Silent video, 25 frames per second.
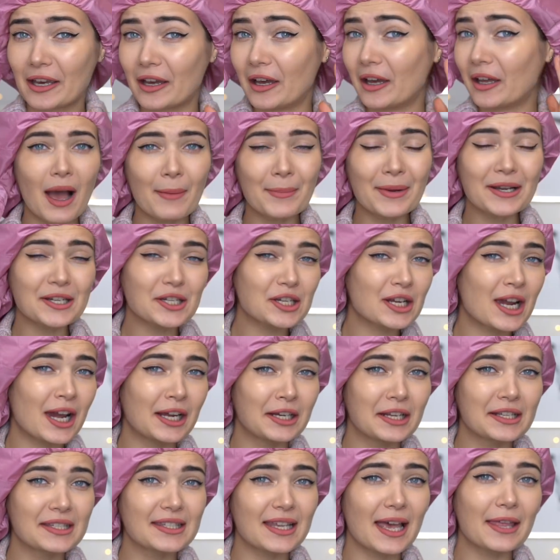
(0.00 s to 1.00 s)
I'm actually
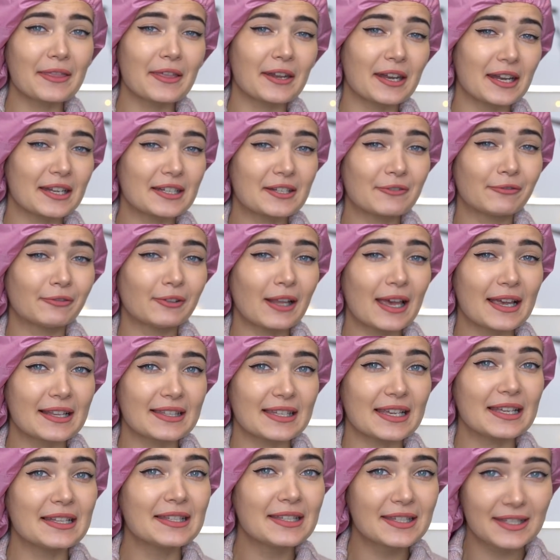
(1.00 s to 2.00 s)
kind of sad that it
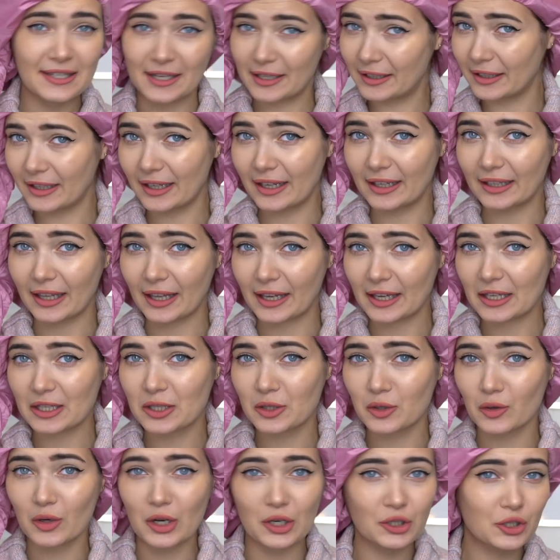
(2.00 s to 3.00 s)
deflates instantly, like as
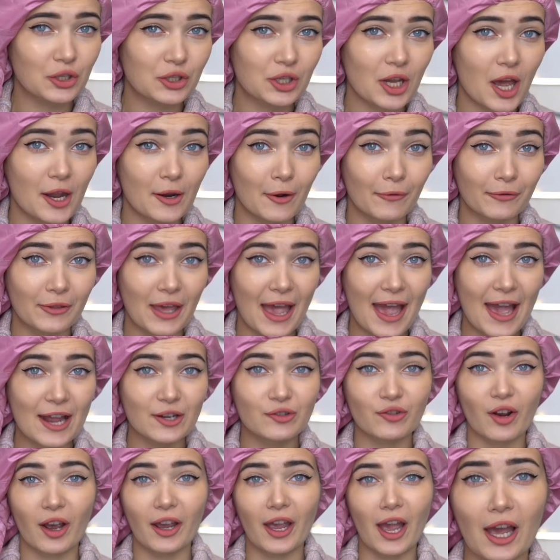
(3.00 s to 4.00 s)
soon as you turn off the
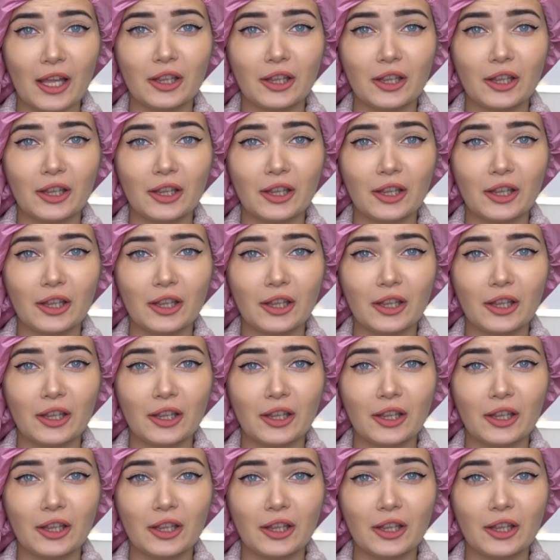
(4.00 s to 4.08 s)
hairdryer.